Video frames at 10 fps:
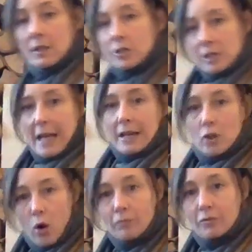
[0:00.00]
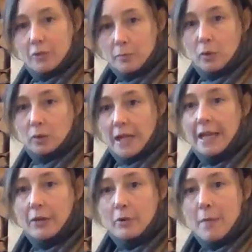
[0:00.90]
Just get comfortable
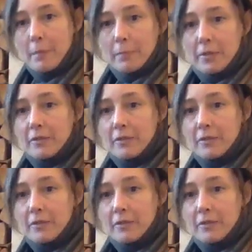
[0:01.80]
here. Remember,